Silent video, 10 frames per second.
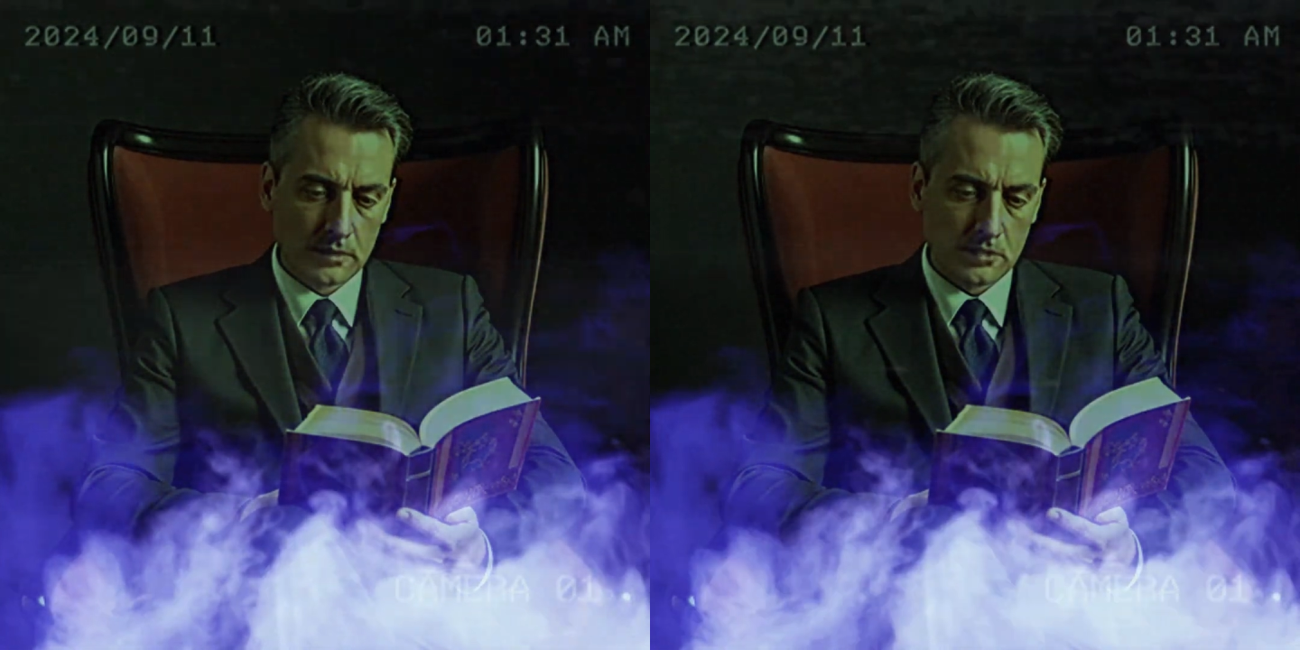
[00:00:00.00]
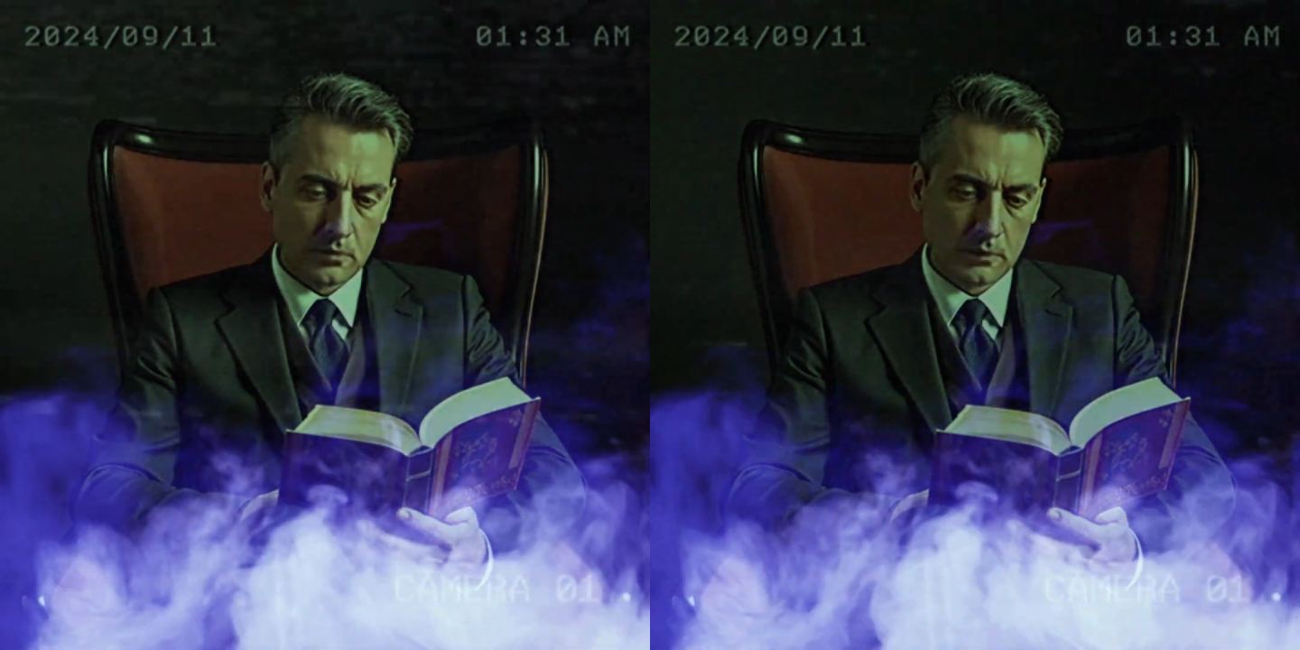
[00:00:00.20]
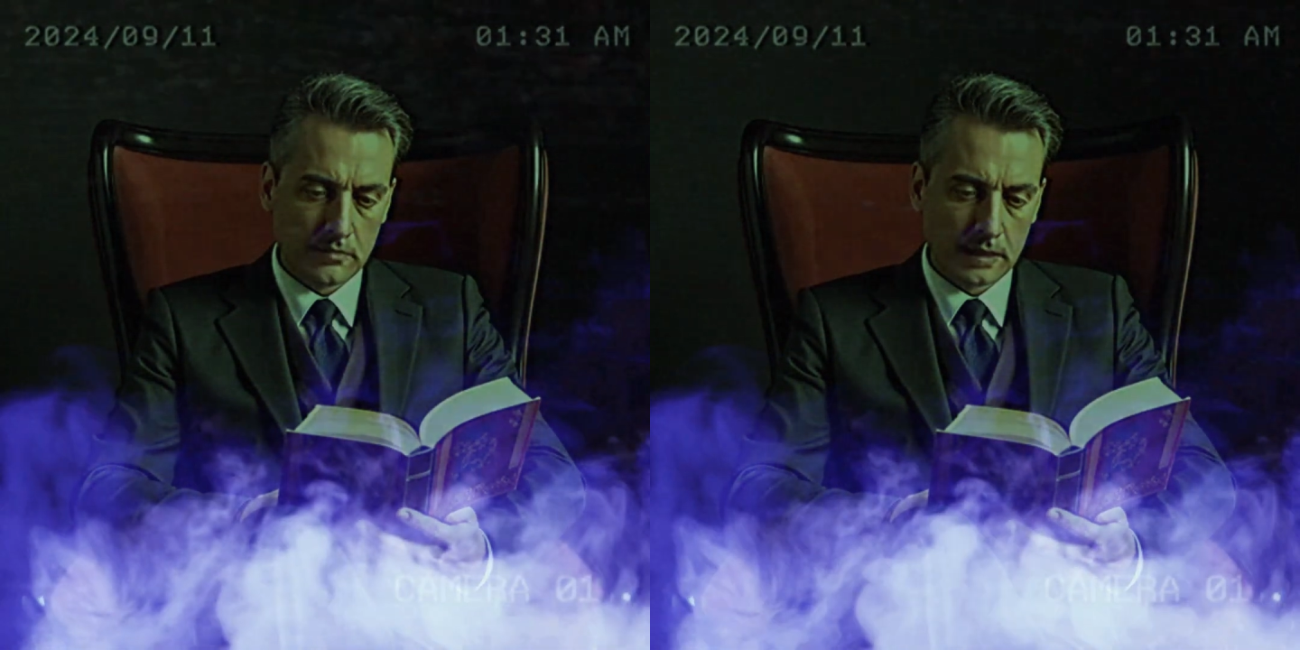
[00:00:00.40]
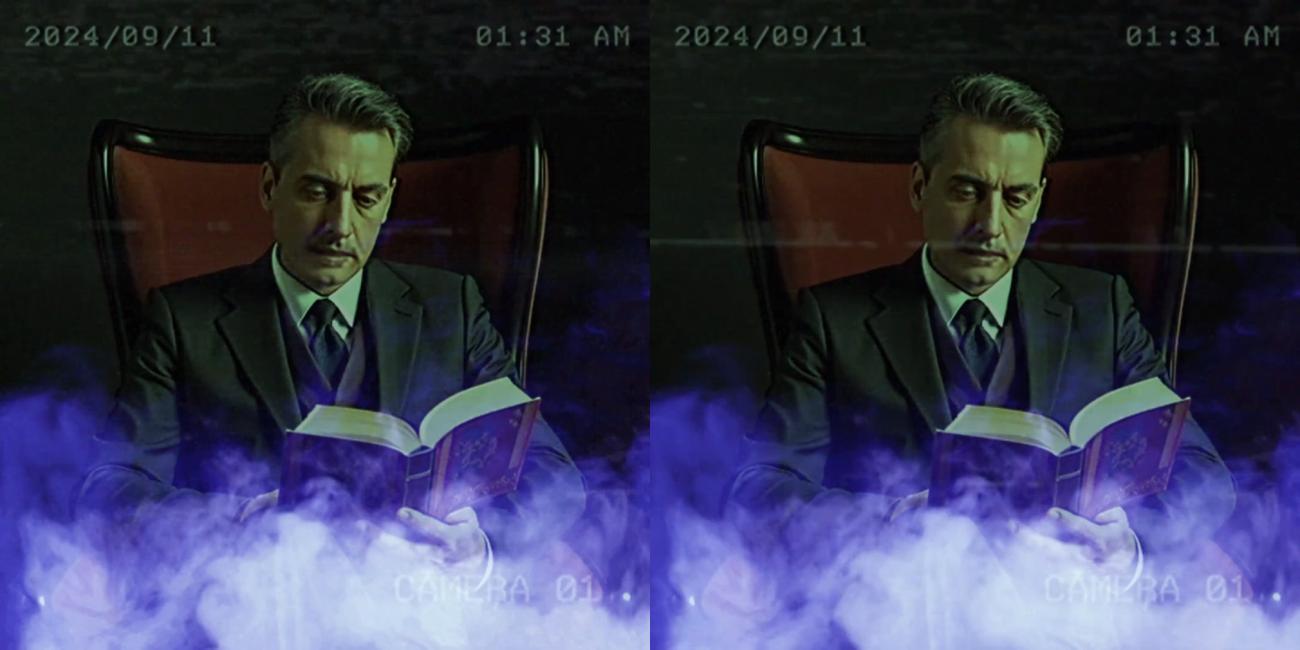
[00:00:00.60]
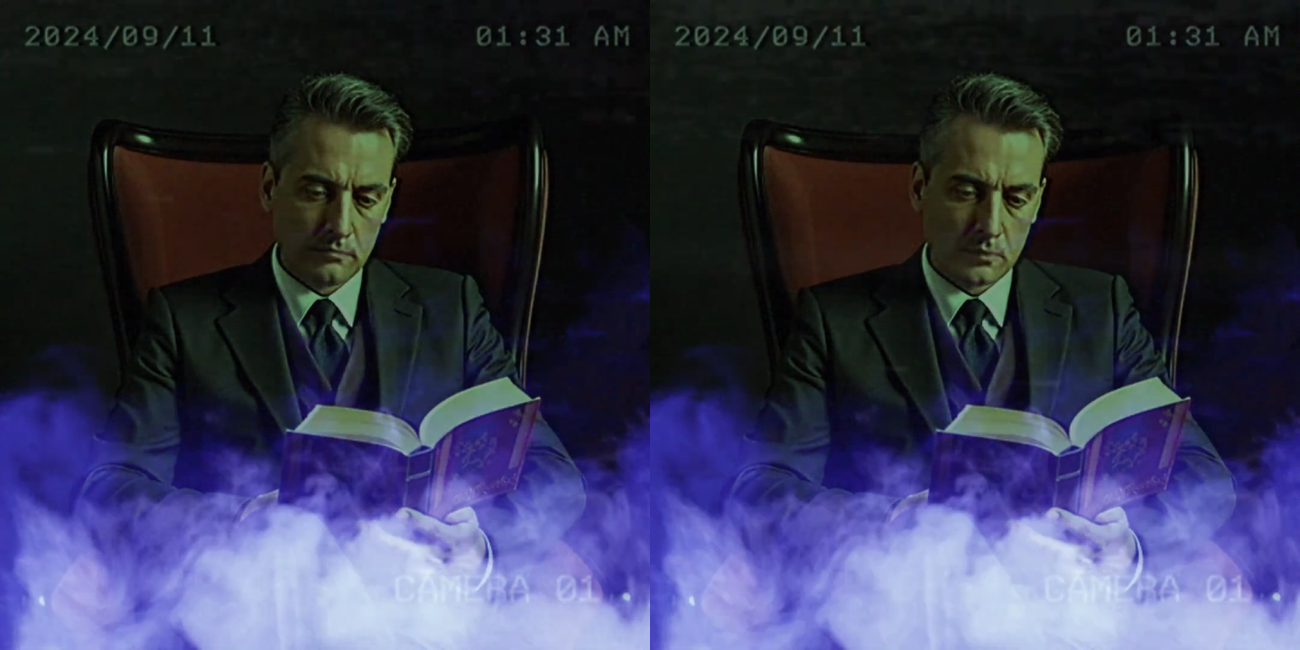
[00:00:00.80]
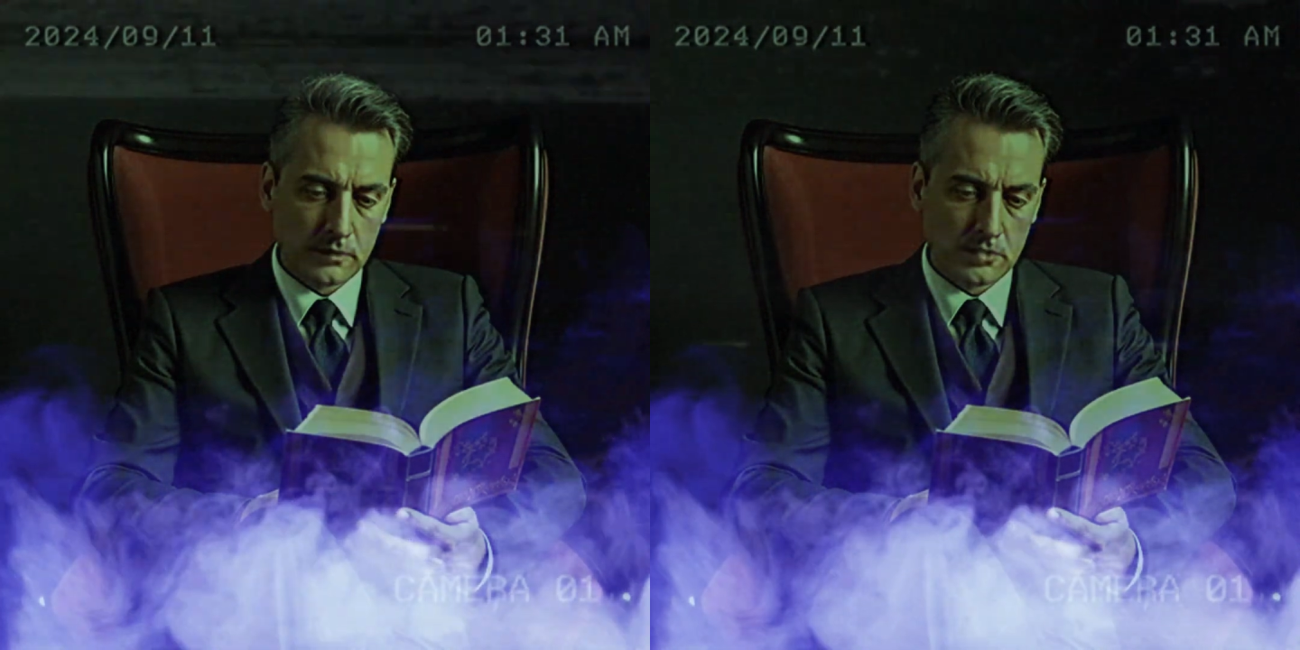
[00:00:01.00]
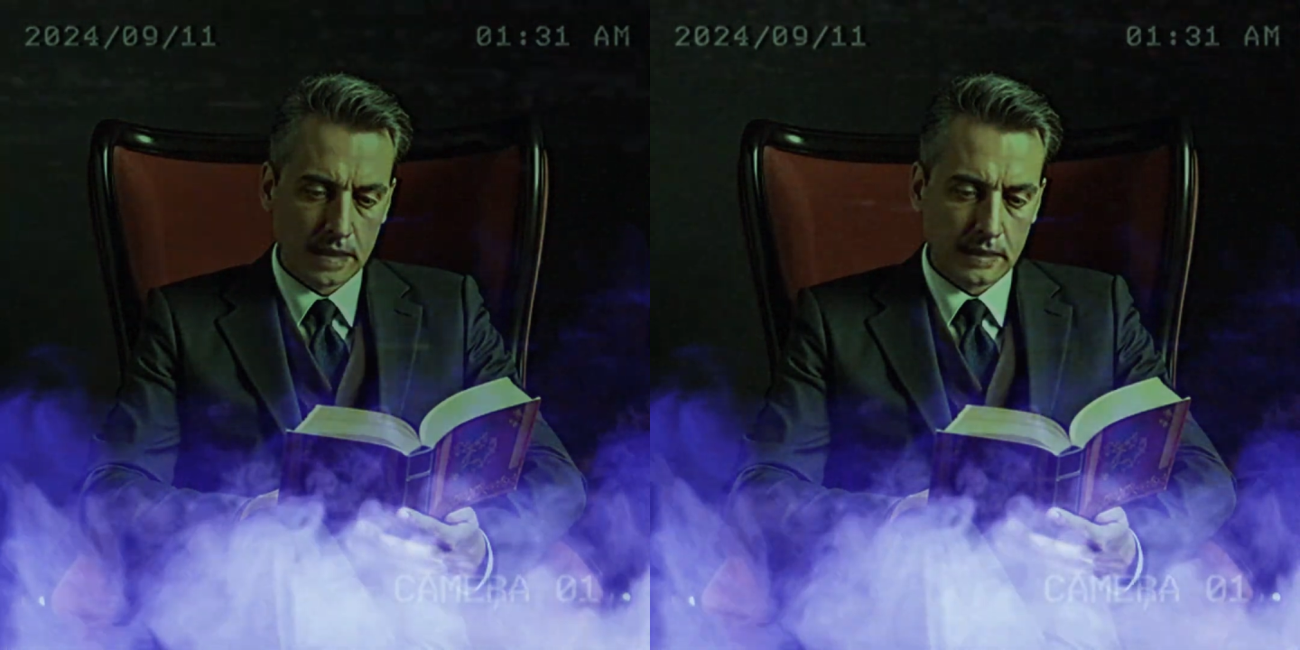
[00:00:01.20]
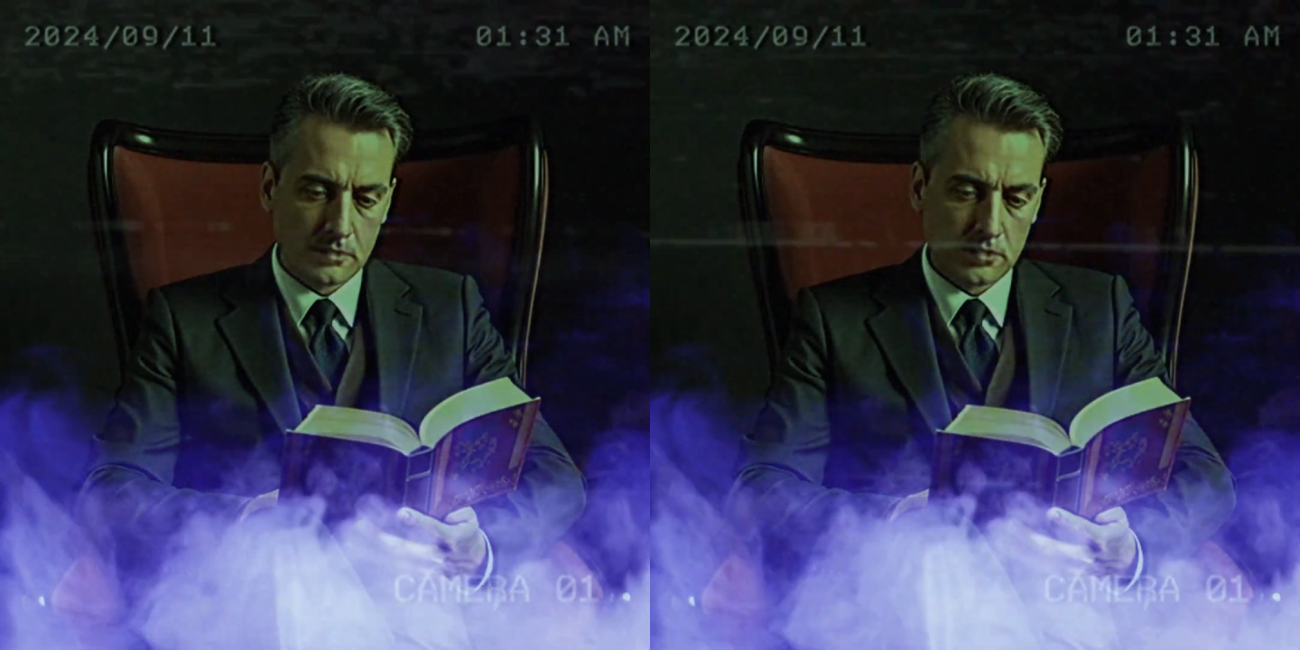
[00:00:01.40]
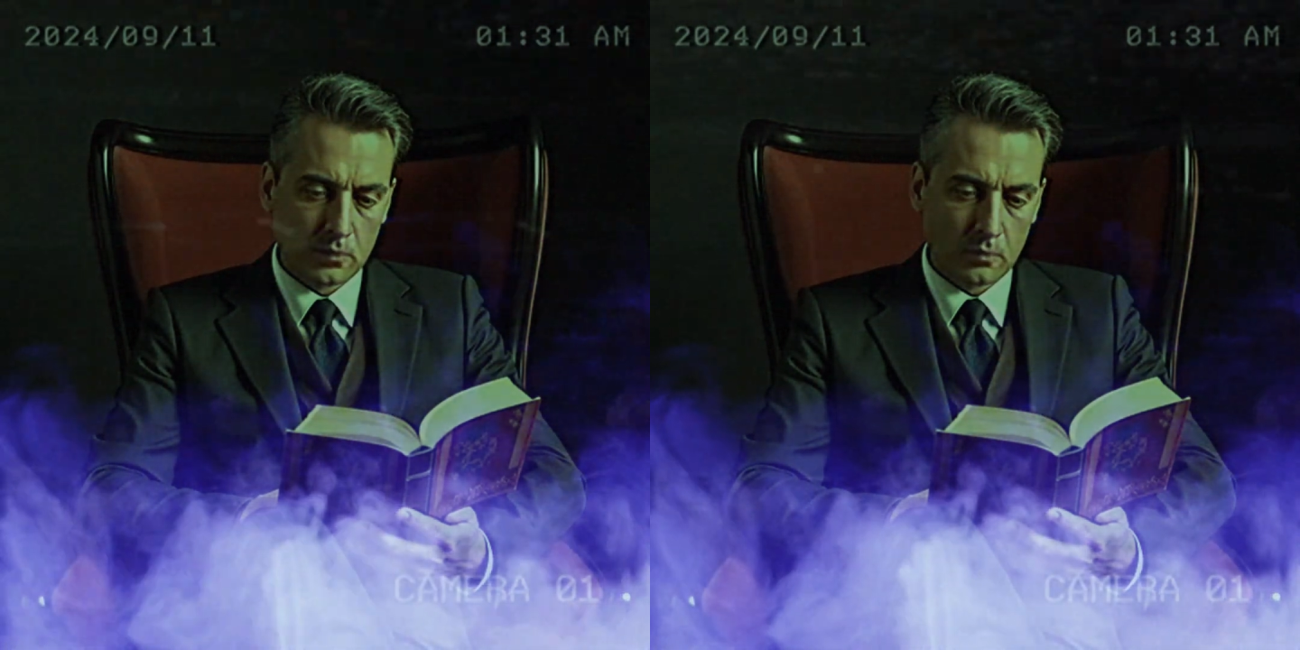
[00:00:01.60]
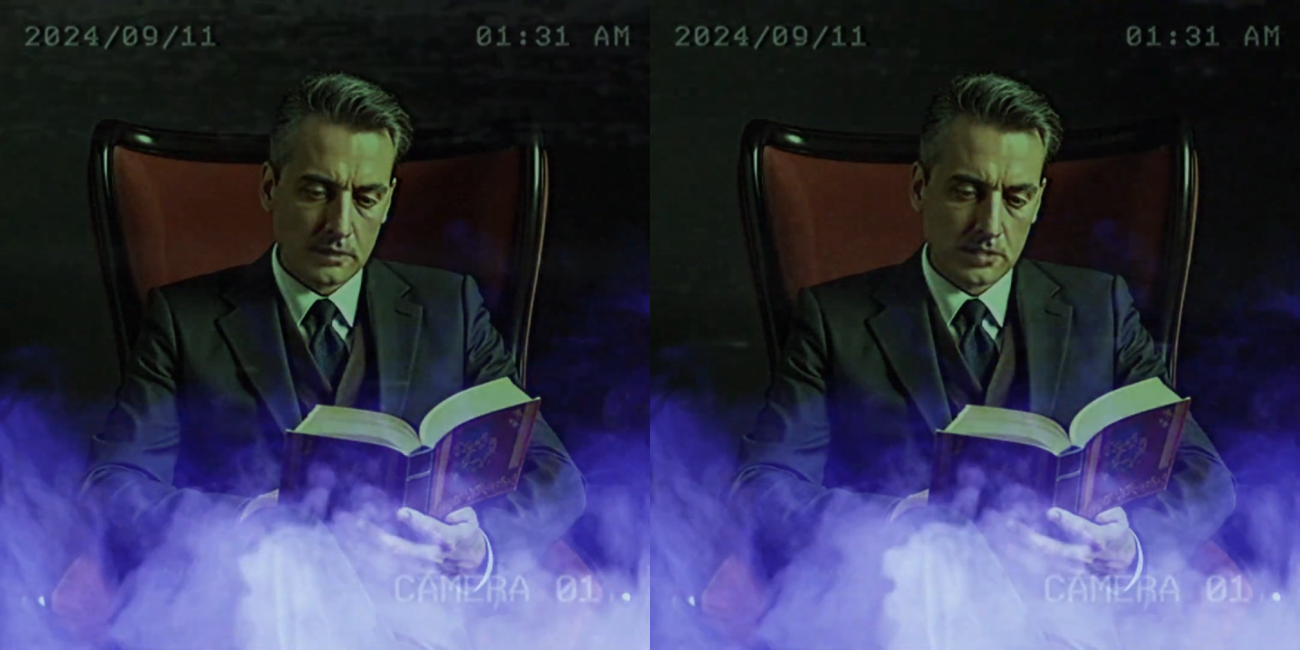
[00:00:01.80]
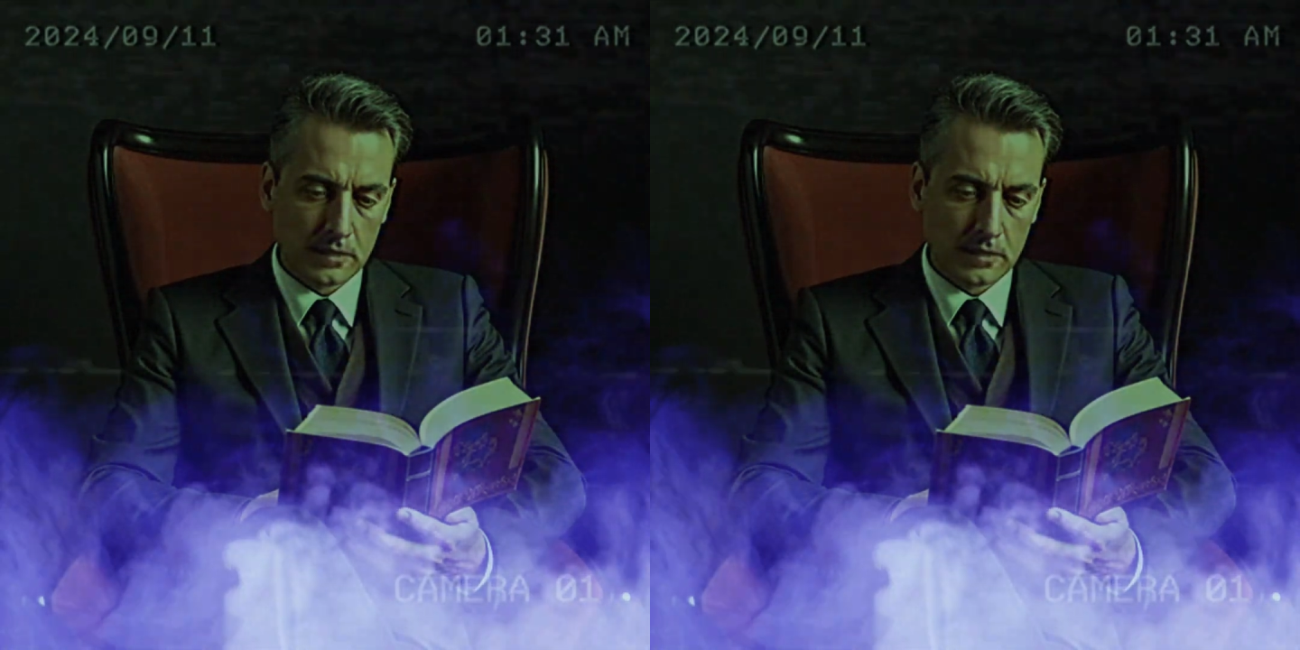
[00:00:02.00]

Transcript: the terrific leap from the second story